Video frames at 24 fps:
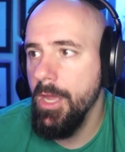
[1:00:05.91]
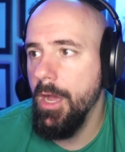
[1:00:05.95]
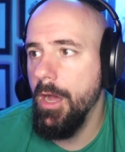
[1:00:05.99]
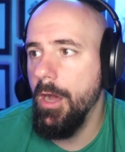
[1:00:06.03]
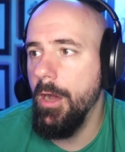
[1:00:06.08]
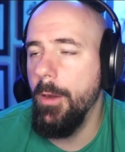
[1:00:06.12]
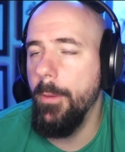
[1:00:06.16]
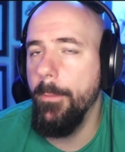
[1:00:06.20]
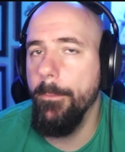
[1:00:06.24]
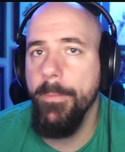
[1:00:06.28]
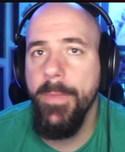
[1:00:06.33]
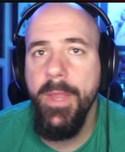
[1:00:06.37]

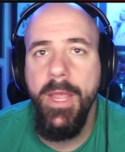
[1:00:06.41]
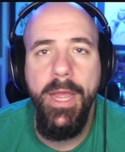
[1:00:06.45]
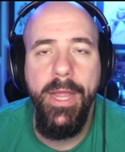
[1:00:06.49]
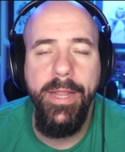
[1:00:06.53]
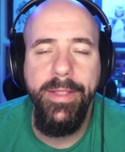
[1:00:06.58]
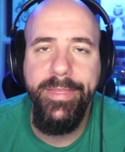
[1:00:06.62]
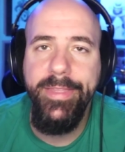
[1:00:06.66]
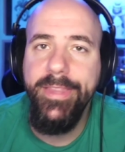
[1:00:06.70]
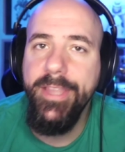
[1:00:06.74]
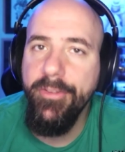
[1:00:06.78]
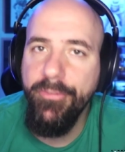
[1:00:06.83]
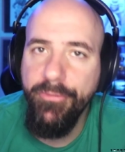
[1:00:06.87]
Um,
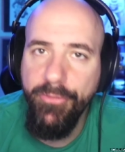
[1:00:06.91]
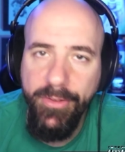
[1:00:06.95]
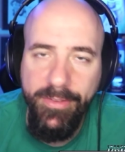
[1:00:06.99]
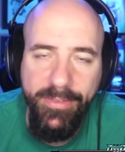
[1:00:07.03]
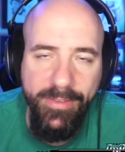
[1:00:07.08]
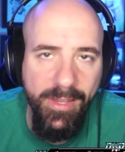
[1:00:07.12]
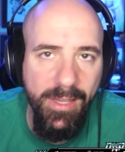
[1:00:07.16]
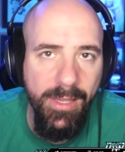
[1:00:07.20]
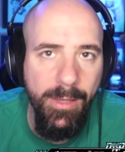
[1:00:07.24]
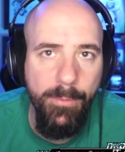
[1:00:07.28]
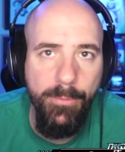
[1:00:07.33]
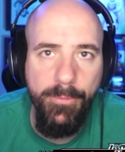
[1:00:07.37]
different
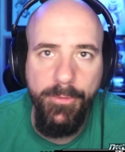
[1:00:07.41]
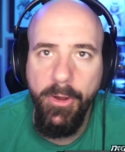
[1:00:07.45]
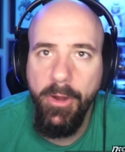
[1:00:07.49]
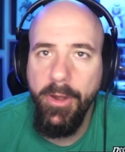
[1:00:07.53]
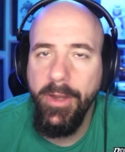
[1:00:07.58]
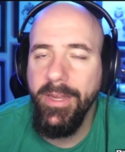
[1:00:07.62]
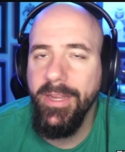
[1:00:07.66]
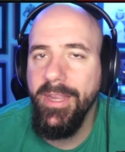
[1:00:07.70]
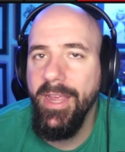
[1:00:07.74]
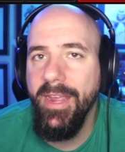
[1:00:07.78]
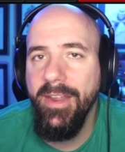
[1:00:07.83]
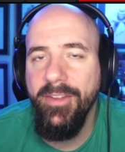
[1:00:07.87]
teams are
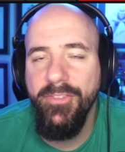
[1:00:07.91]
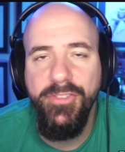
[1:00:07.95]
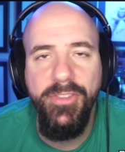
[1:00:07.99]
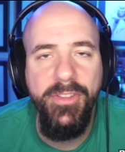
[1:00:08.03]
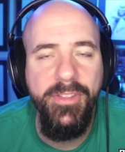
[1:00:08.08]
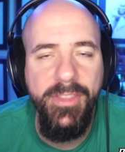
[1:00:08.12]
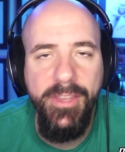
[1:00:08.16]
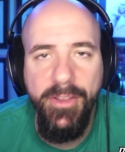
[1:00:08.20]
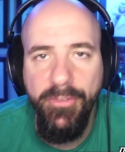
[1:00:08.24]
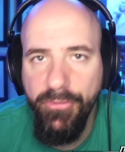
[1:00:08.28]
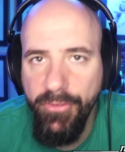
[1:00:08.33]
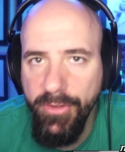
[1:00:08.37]
engaged
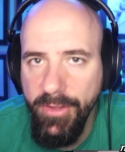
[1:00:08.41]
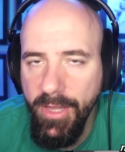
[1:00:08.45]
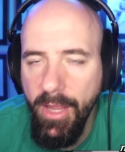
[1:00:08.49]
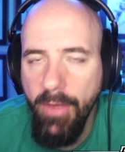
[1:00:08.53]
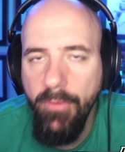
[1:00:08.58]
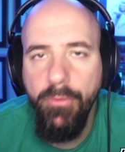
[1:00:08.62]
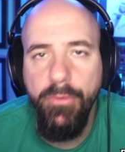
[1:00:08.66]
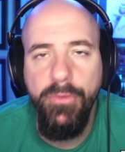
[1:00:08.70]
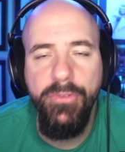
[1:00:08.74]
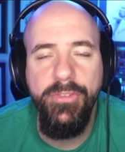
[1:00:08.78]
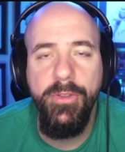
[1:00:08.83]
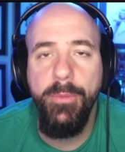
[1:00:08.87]
at different
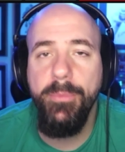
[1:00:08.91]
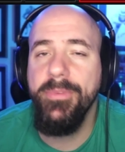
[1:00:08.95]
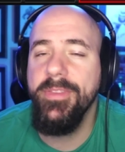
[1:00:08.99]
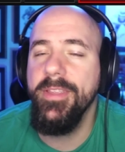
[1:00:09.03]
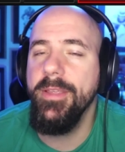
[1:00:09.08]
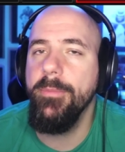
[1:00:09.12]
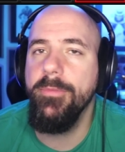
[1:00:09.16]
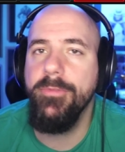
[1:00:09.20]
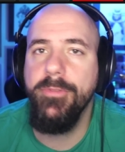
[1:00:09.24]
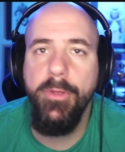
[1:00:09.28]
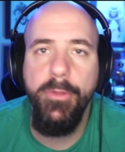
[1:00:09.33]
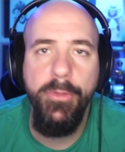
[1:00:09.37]
levels. Some
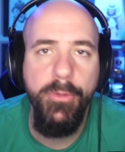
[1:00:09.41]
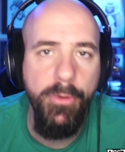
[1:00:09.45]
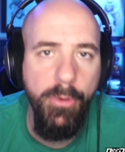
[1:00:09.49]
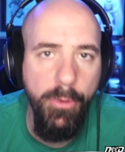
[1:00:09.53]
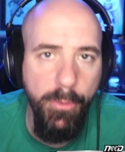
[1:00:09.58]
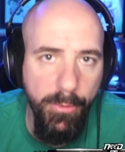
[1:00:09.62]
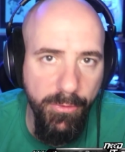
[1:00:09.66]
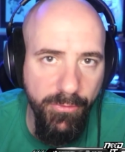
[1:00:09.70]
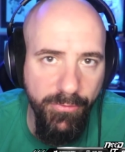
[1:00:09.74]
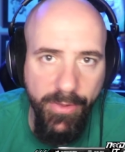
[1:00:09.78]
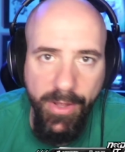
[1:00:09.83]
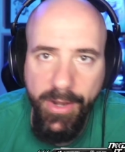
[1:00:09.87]
teams throw their
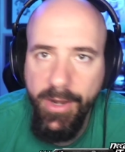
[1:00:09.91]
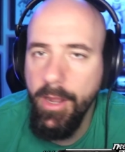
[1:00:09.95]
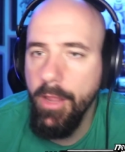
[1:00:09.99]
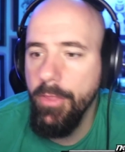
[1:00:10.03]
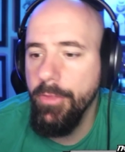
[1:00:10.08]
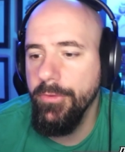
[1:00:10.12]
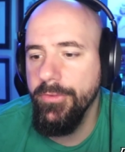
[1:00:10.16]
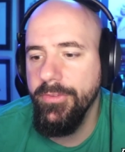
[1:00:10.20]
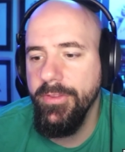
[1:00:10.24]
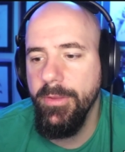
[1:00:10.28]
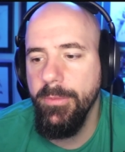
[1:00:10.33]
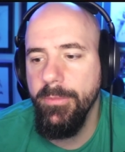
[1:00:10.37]
own event,
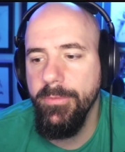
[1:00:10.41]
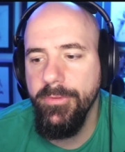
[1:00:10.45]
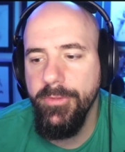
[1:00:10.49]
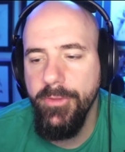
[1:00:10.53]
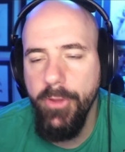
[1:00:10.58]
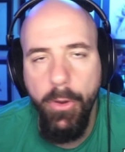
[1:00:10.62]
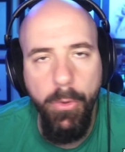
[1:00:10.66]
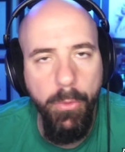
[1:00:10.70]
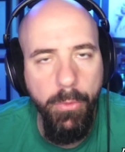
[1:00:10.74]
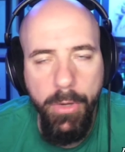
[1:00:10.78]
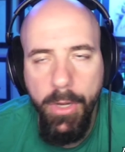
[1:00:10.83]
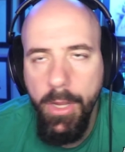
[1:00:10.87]
other teams
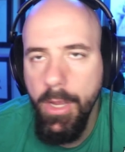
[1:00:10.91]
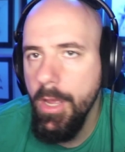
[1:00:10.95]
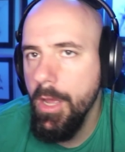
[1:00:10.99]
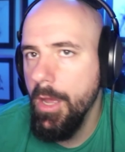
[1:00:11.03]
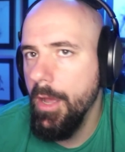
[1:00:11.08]
don't.